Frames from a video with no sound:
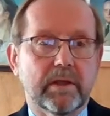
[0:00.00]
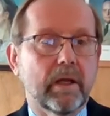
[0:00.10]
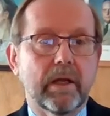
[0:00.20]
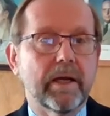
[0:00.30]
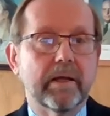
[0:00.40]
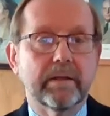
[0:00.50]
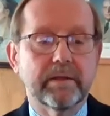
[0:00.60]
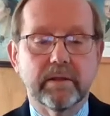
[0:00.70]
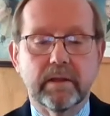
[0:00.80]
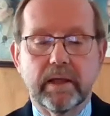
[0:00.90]
unlikely
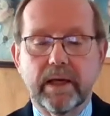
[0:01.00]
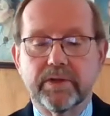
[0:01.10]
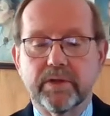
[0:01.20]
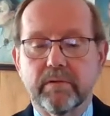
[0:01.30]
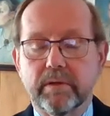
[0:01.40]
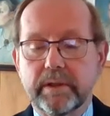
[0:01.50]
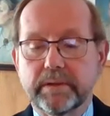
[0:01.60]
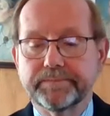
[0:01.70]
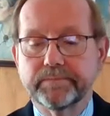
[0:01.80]
to the last degree.